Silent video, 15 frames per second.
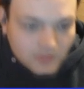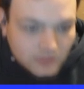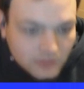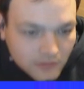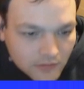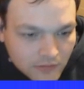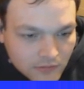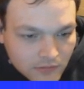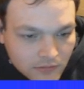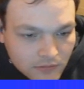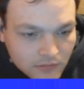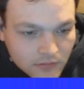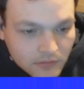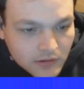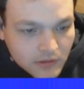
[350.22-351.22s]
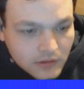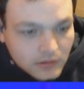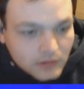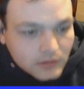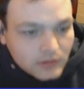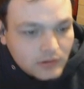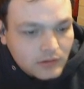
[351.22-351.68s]

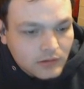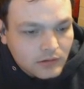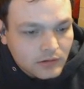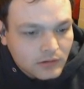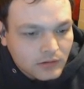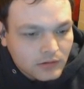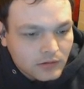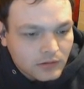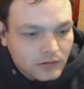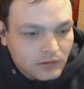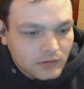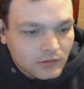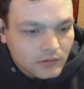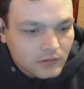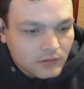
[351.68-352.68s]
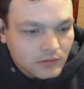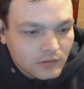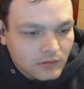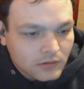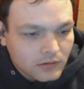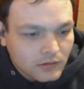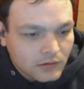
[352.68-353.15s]

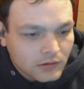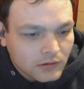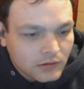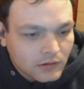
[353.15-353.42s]
[no speech]